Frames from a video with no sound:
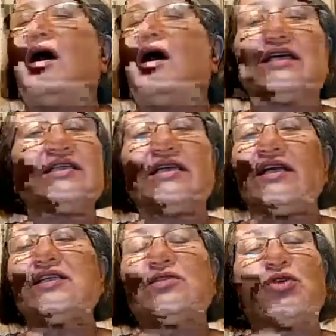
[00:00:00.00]
This
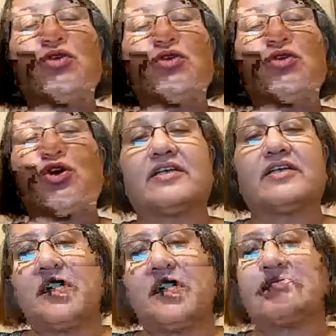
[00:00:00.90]
series would not have
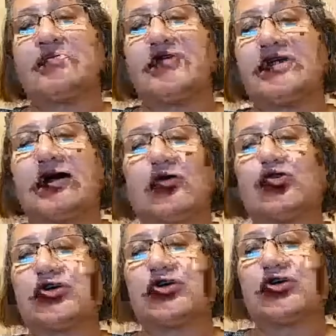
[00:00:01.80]
been possible
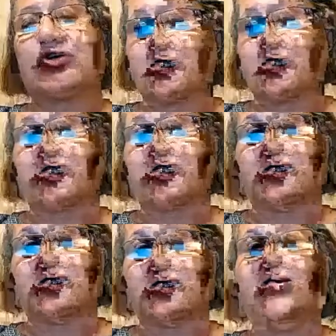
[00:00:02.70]
without Ramesh,
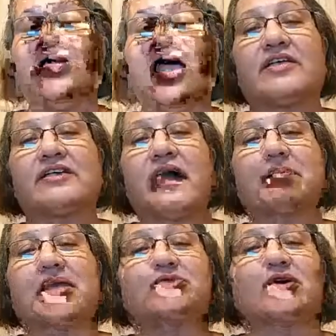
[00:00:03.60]
you know.
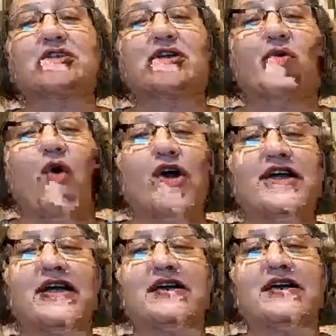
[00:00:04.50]
Ramesh was the
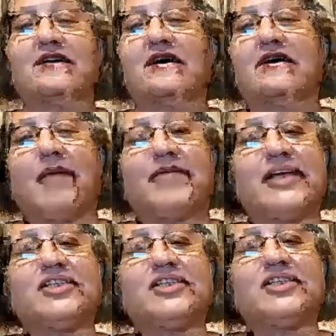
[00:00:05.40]
coordinator,
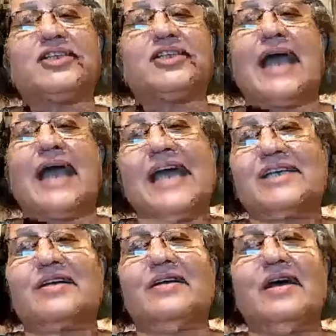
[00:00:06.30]
Ramesh
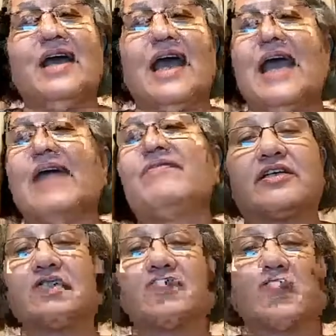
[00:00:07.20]
ideated,
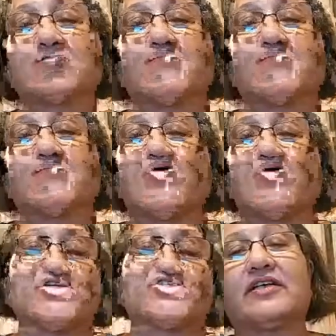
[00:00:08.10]
everything was about
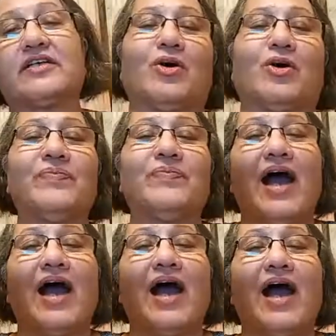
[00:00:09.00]
Ramesh. So
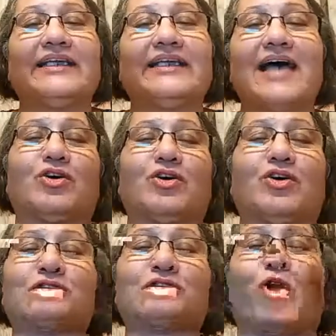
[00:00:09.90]
I think as
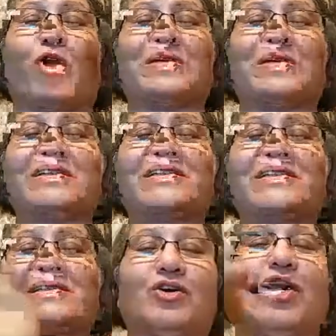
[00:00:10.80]
Professor Robbins
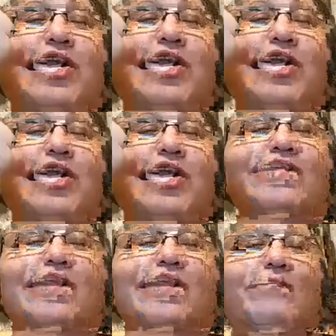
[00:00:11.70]
is
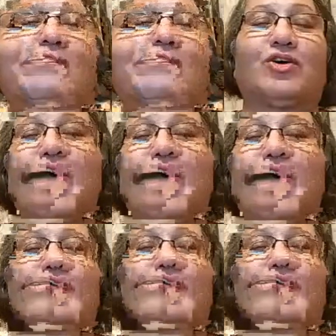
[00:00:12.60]
giving a thumbs up,
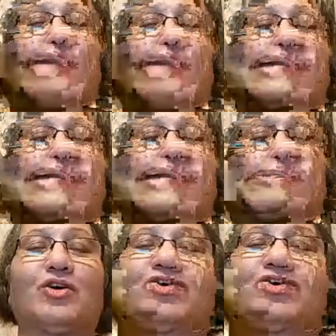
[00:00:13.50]
I'm giving thumbs
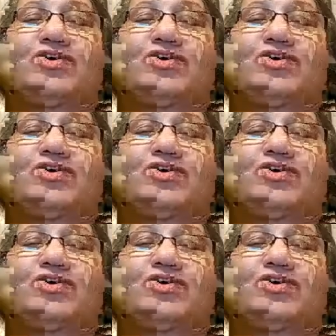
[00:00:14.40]
up to